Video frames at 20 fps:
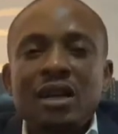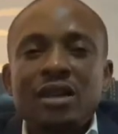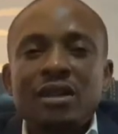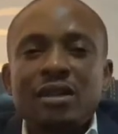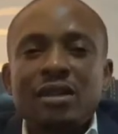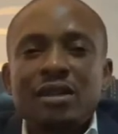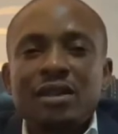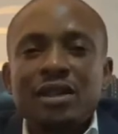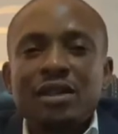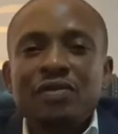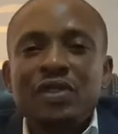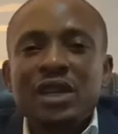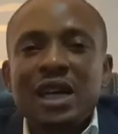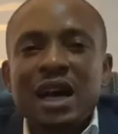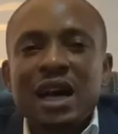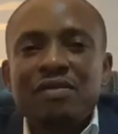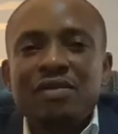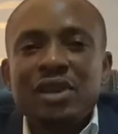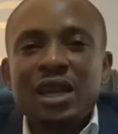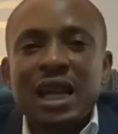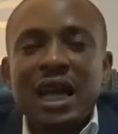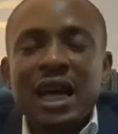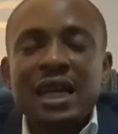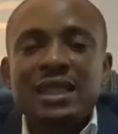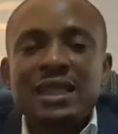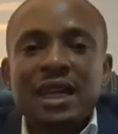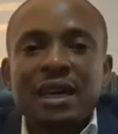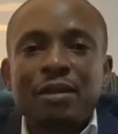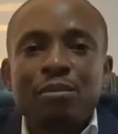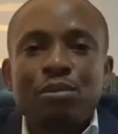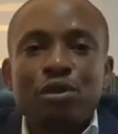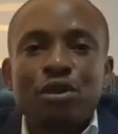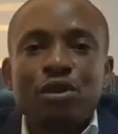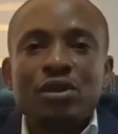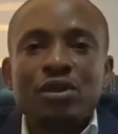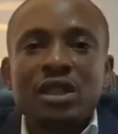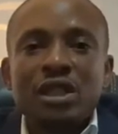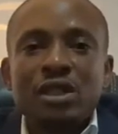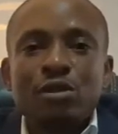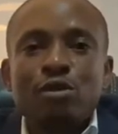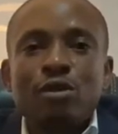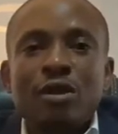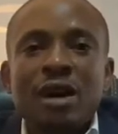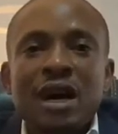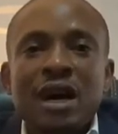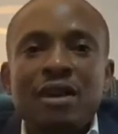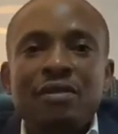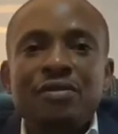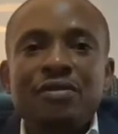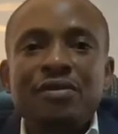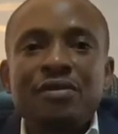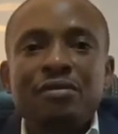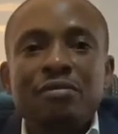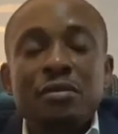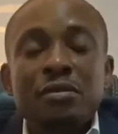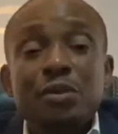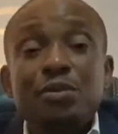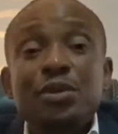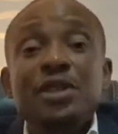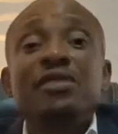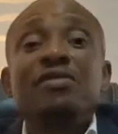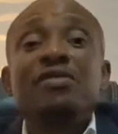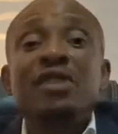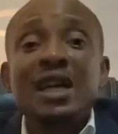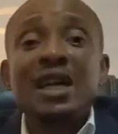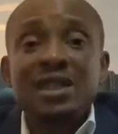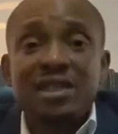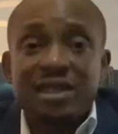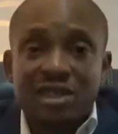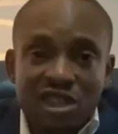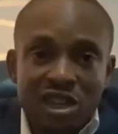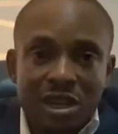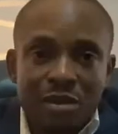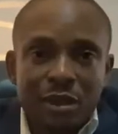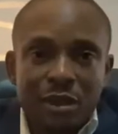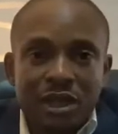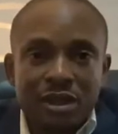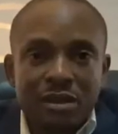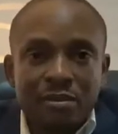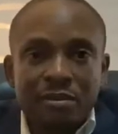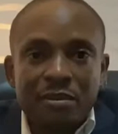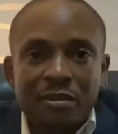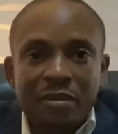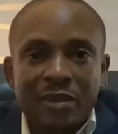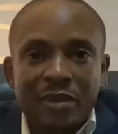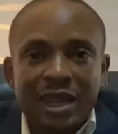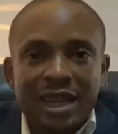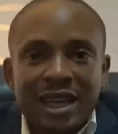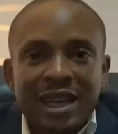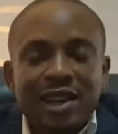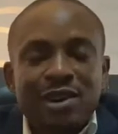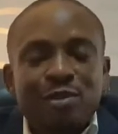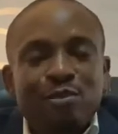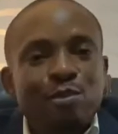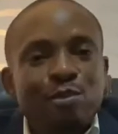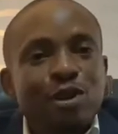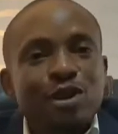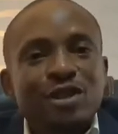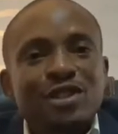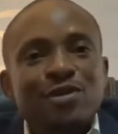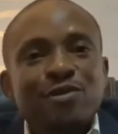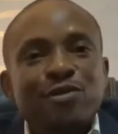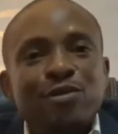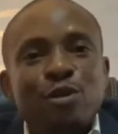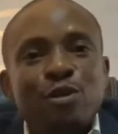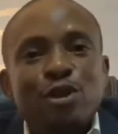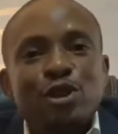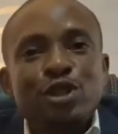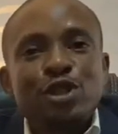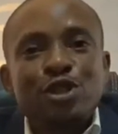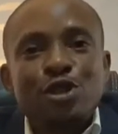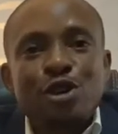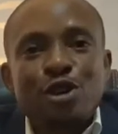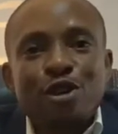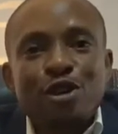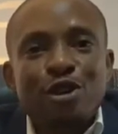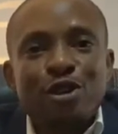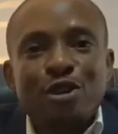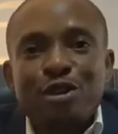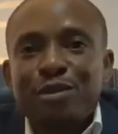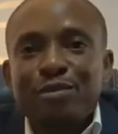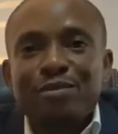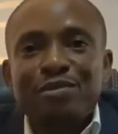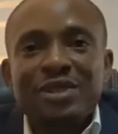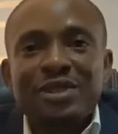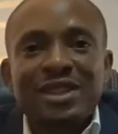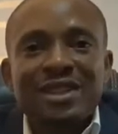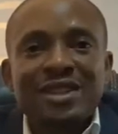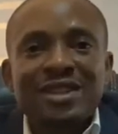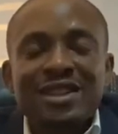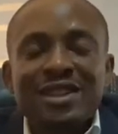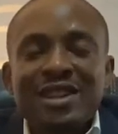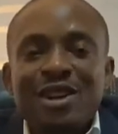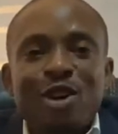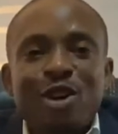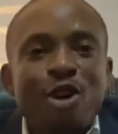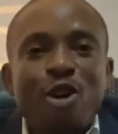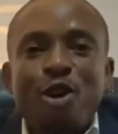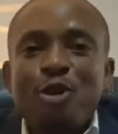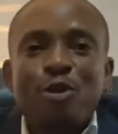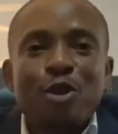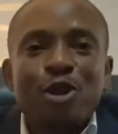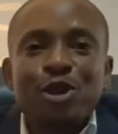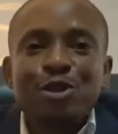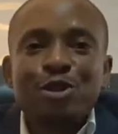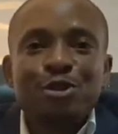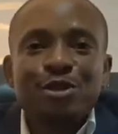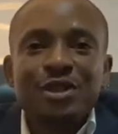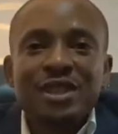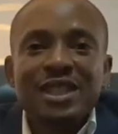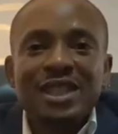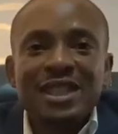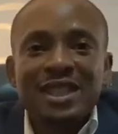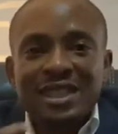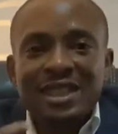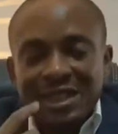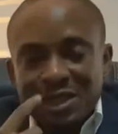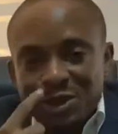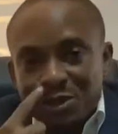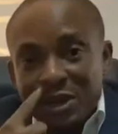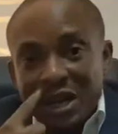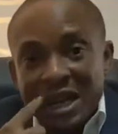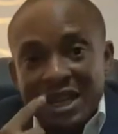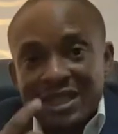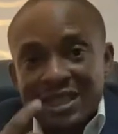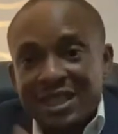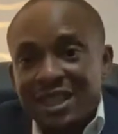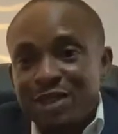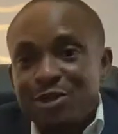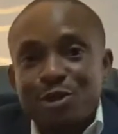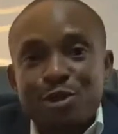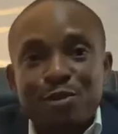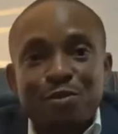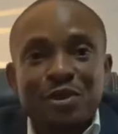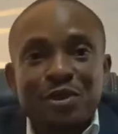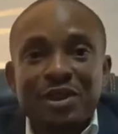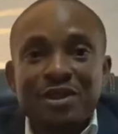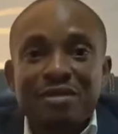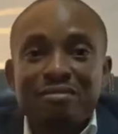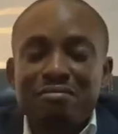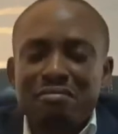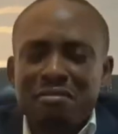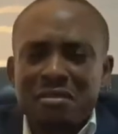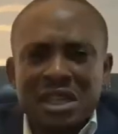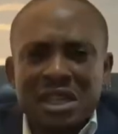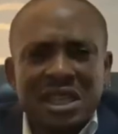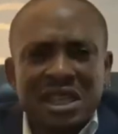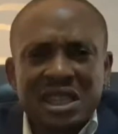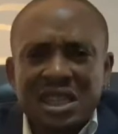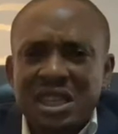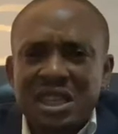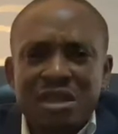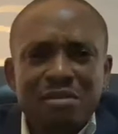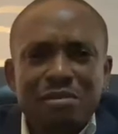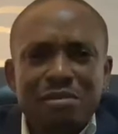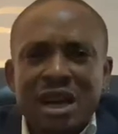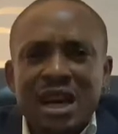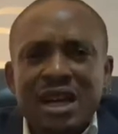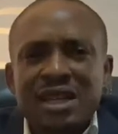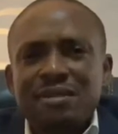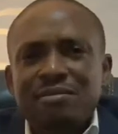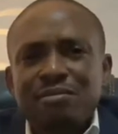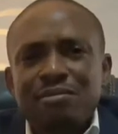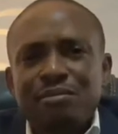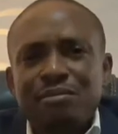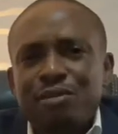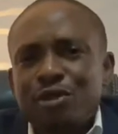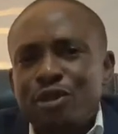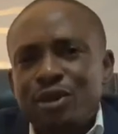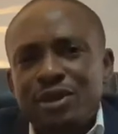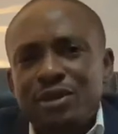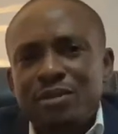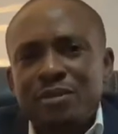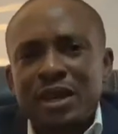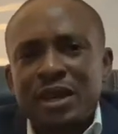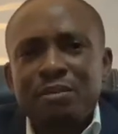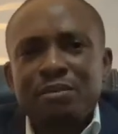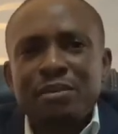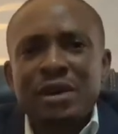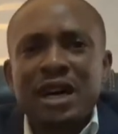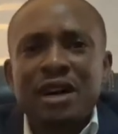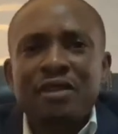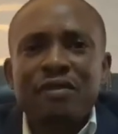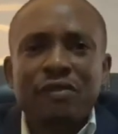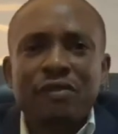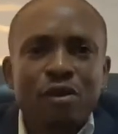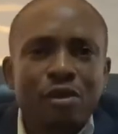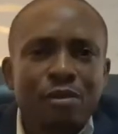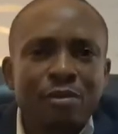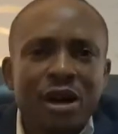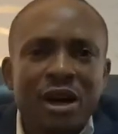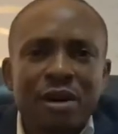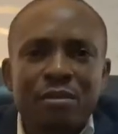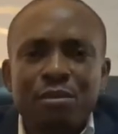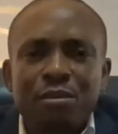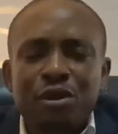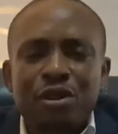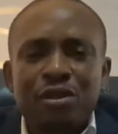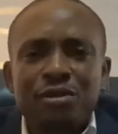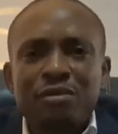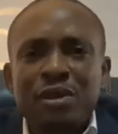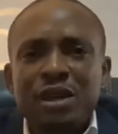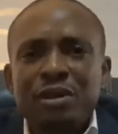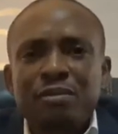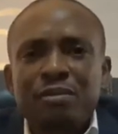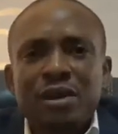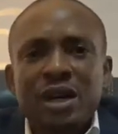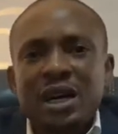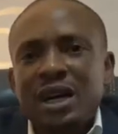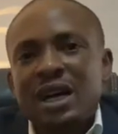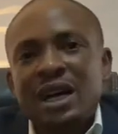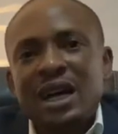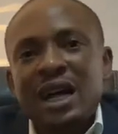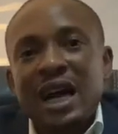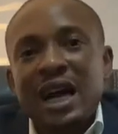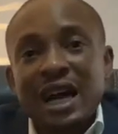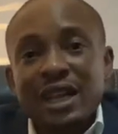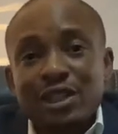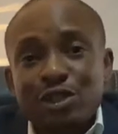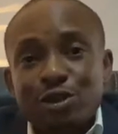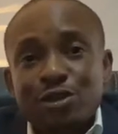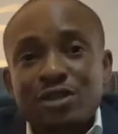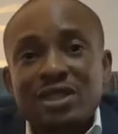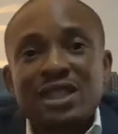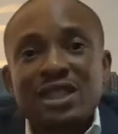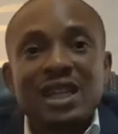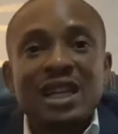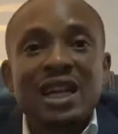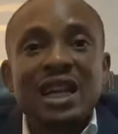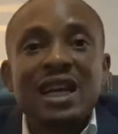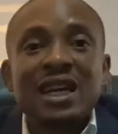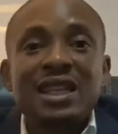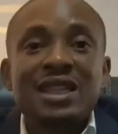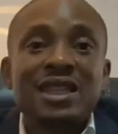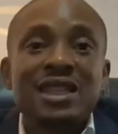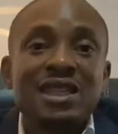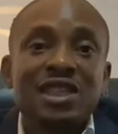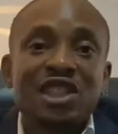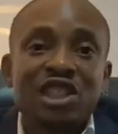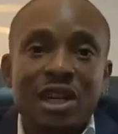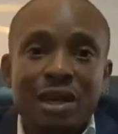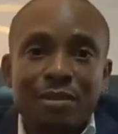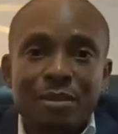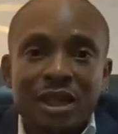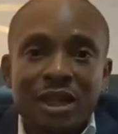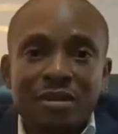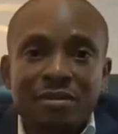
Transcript: if they have a larger board, they will have maybe a vice chairman. But for young company, all what you need, you can set up a 3-man board member, 4-man board member, and just elect the chairman.